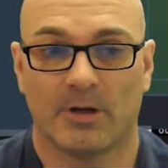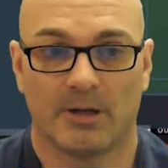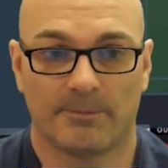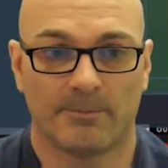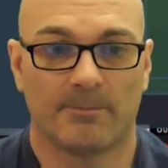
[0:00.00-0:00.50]

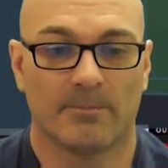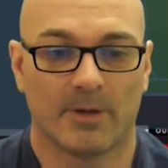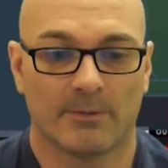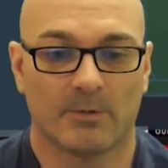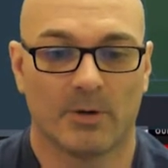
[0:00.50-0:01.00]
um,
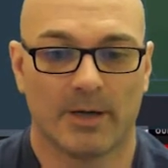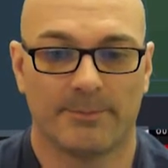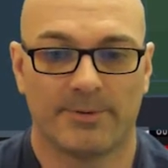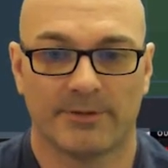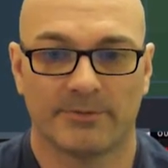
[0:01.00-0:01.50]
I'm quite
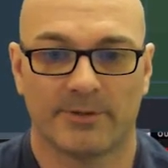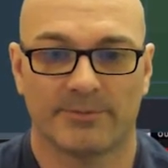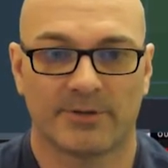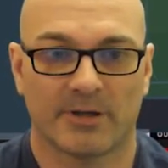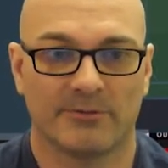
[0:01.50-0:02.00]
impressed with him
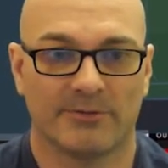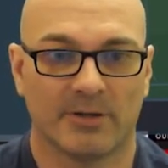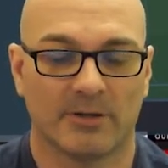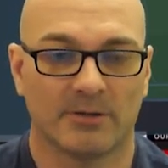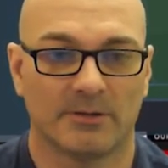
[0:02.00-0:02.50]
so
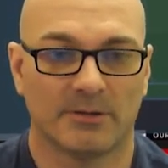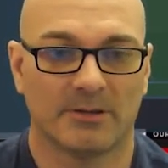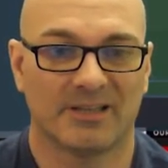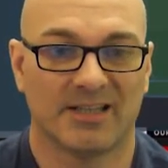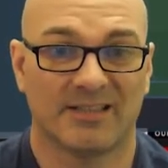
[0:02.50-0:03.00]
far,
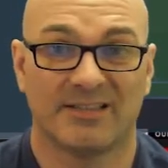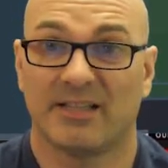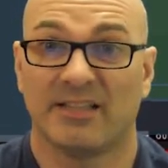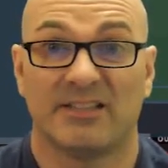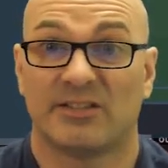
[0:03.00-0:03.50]
and he's, and
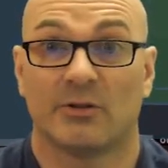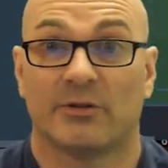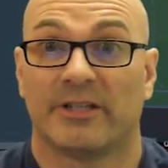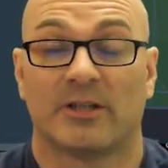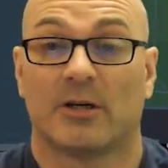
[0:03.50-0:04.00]
he's
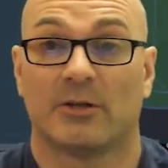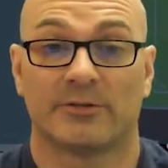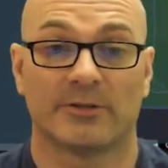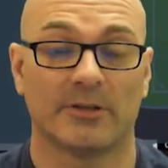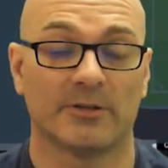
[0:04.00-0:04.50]
scoring goals,
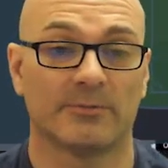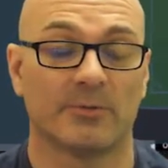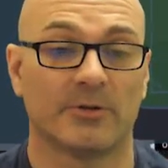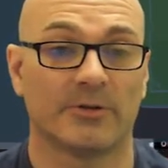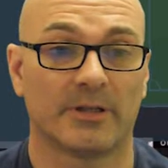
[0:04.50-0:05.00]
so it's
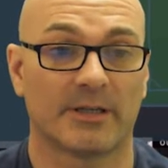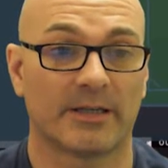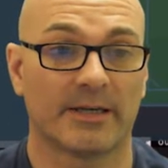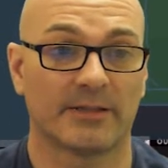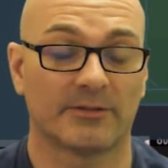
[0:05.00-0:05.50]
more than I can
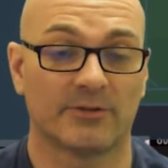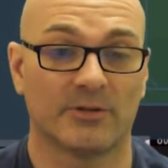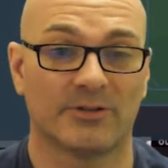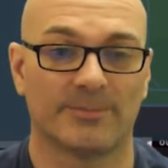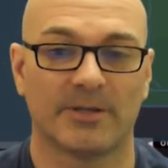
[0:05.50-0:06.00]
ask for. And
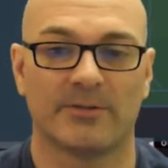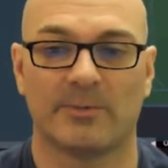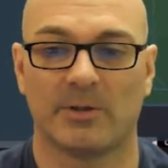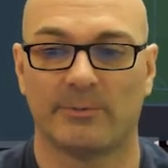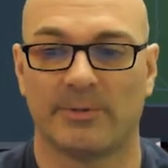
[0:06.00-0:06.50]
especially if we're
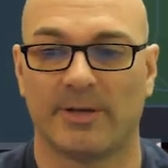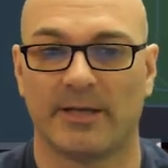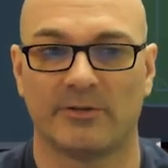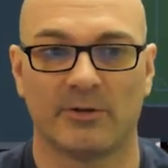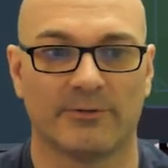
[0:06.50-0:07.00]
going to be playing
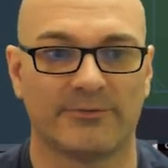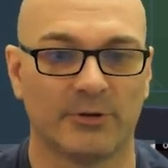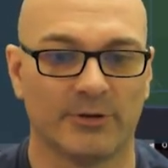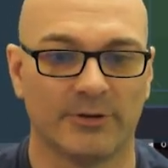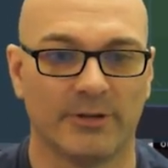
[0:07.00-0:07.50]
two up front,